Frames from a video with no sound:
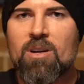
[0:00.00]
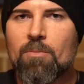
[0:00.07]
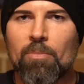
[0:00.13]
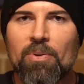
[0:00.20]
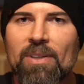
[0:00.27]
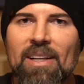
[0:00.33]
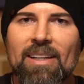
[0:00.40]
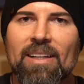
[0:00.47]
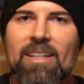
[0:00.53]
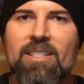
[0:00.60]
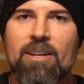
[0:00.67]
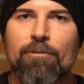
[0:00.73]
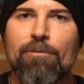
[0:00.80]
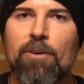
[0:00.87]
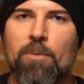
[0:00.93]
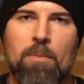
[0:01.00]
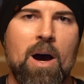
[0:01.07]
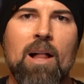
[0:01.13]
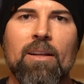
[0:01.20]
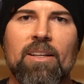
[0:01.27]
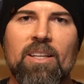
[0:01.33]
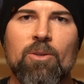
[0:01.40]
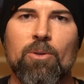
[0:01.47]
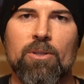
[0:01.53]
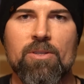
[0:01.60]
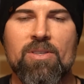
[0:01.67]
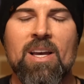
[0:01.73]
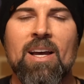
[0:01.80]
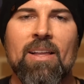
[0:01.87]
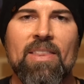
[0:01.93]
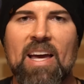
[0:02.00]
completely different molecules